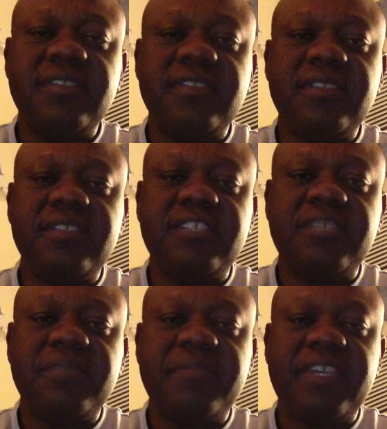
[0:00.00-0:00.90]

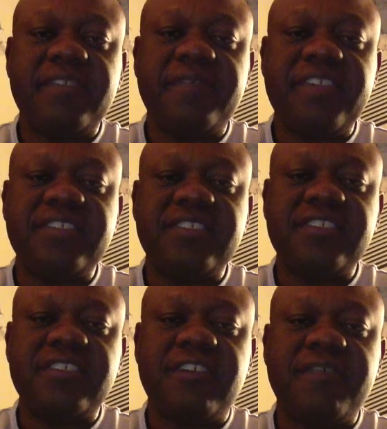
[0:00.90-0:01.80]
seemed to manifest
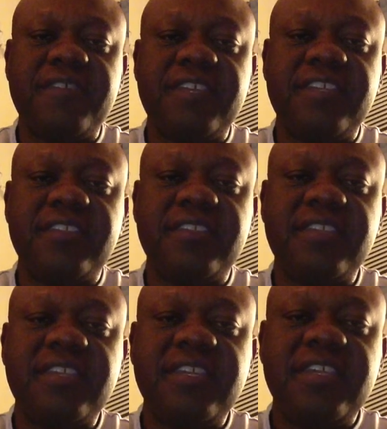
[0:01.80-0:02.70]
itself in
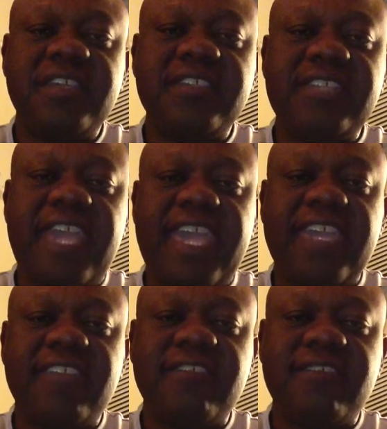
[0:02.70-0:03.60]
this
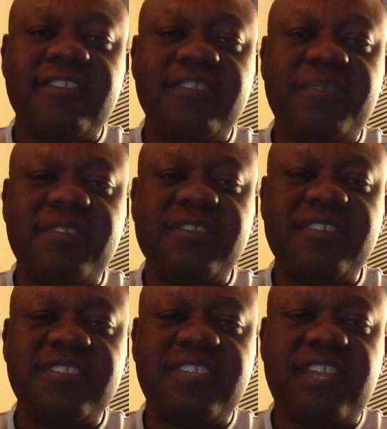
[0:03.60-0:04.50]
anger, and the
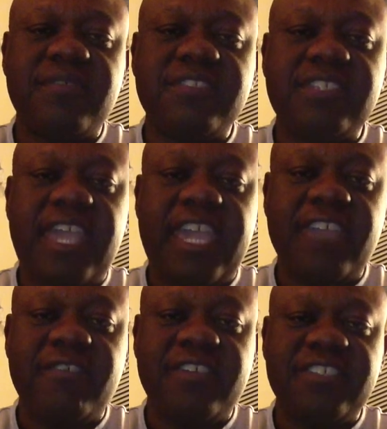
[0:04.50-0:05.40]
person that I was
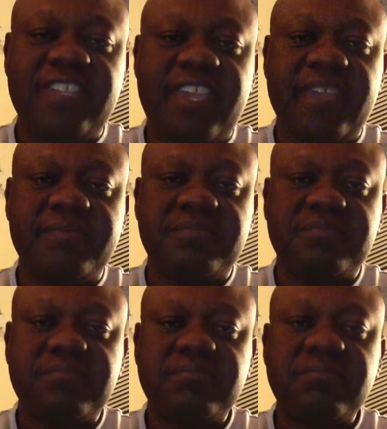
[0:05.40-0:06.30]
angriest at
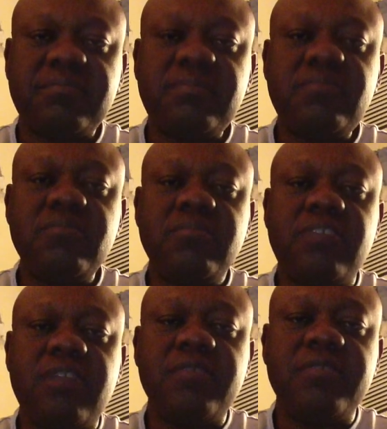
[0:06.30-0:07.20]

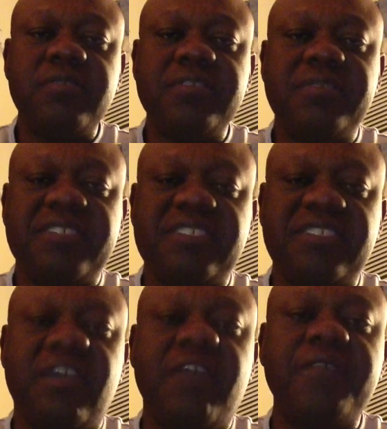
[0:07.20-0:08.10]
probably was
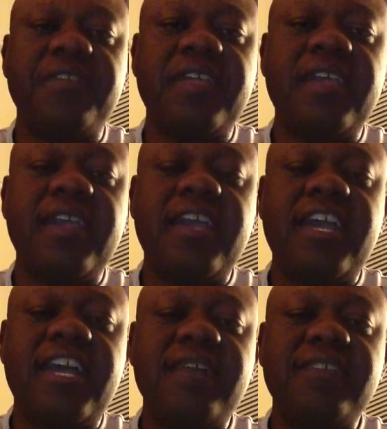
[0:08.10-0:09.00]
myself.
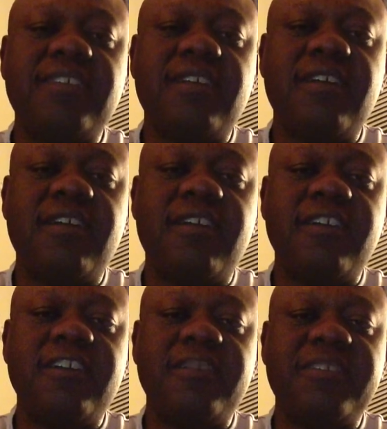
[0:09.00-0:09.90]
I was
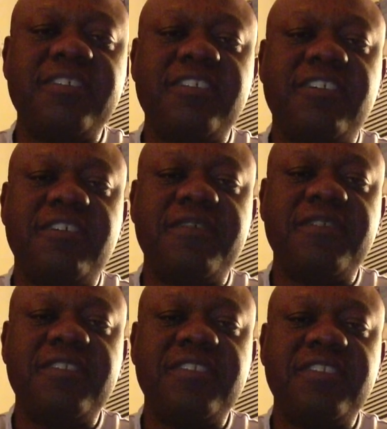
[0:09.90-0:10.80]
hard on myself,
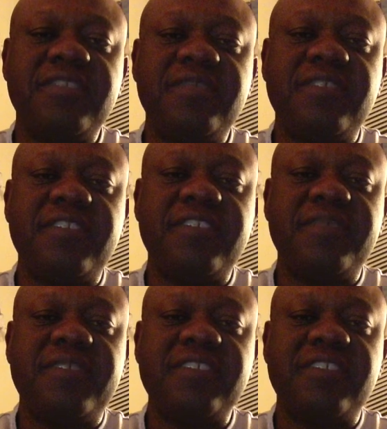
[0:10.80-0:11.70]
didn't forgive
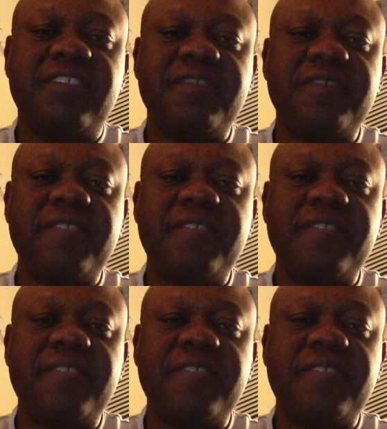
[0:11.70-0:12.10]
myself,